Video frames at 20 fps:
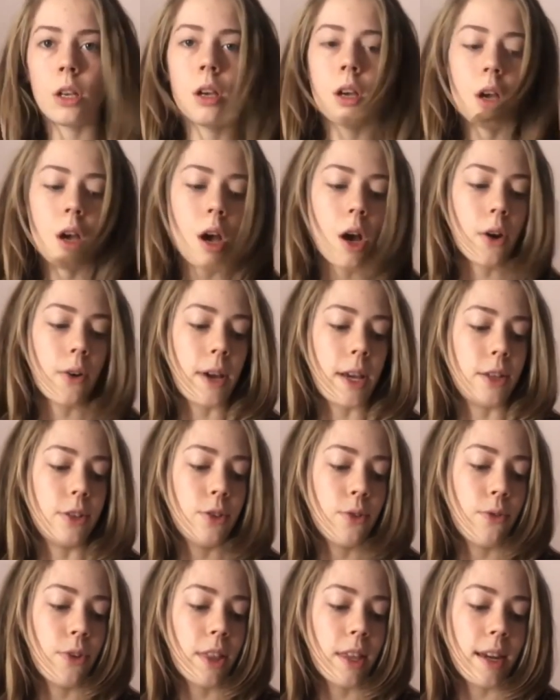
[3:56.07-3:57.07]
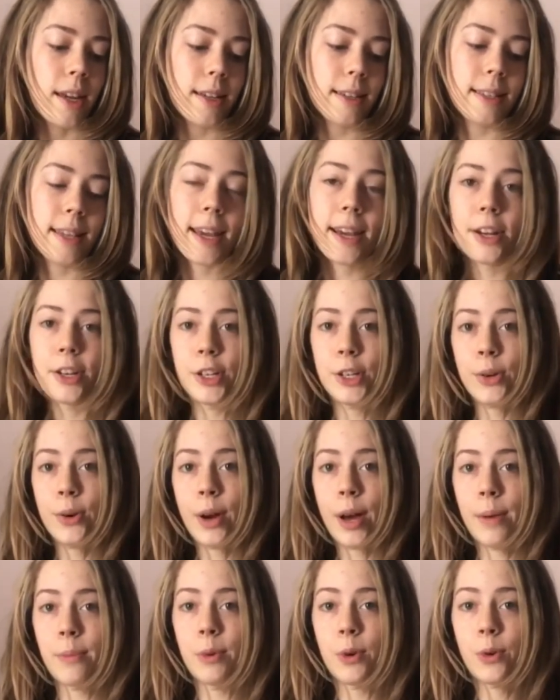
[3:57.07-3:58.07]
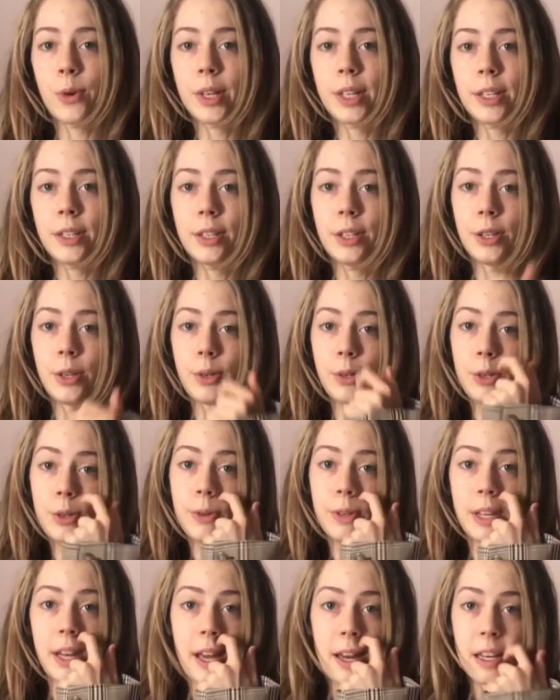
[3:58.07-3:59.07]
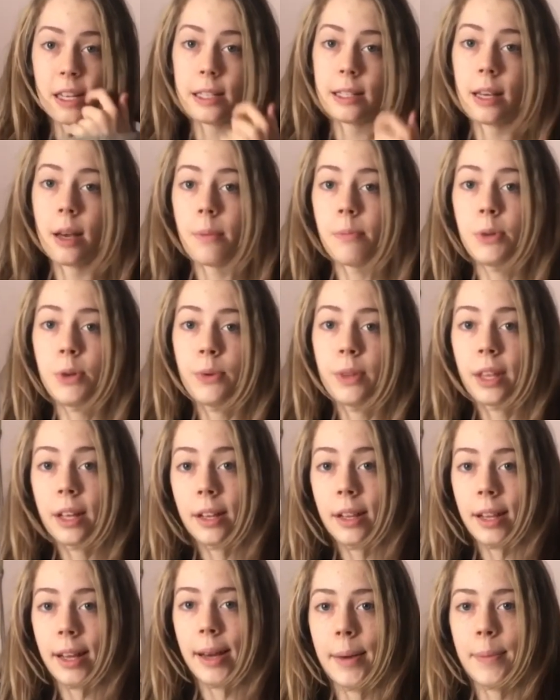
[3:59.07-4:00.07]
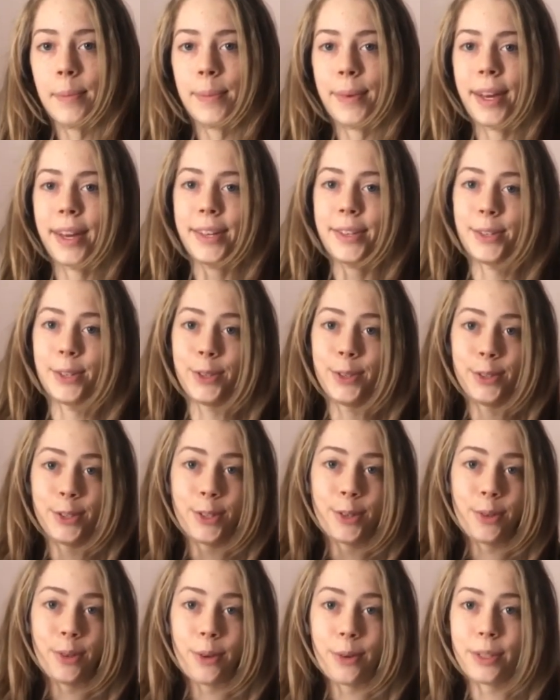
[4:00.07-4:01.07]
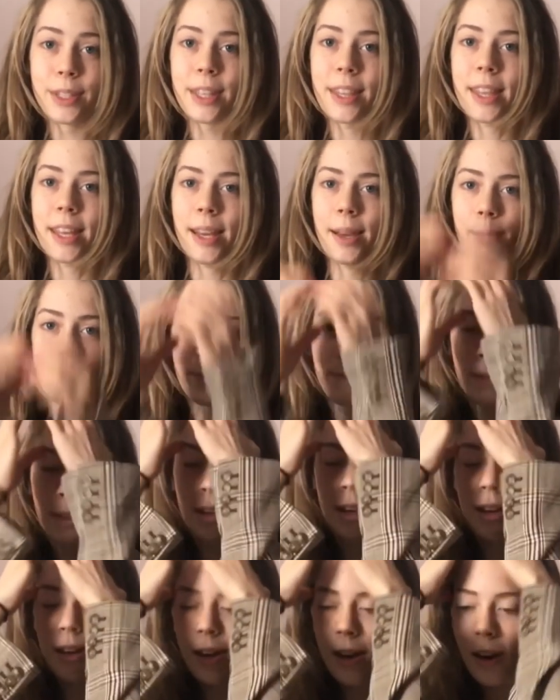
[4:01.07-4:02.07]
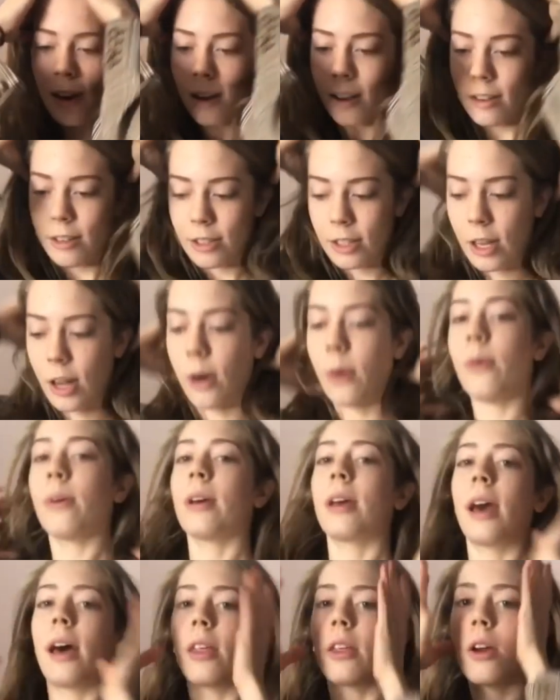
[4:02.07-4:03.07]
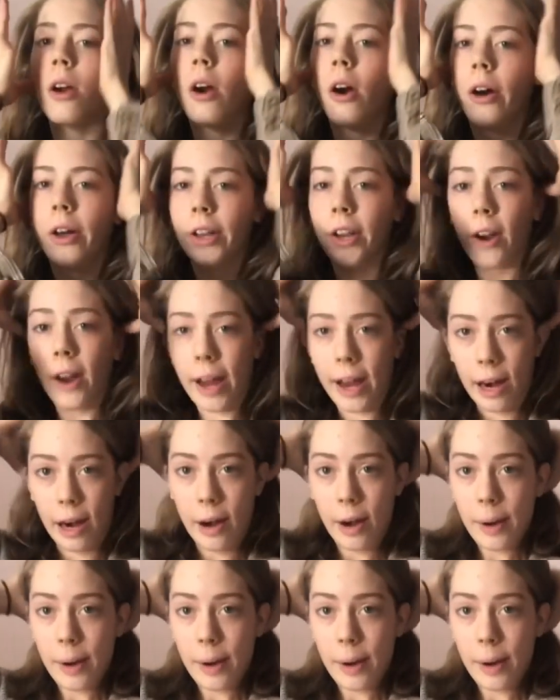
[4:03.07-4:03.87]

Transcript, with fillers: Okay, so for the next hairdo, I'm going to do a 90s updo with a clip. I told you there was a theme. So, gather all your hair,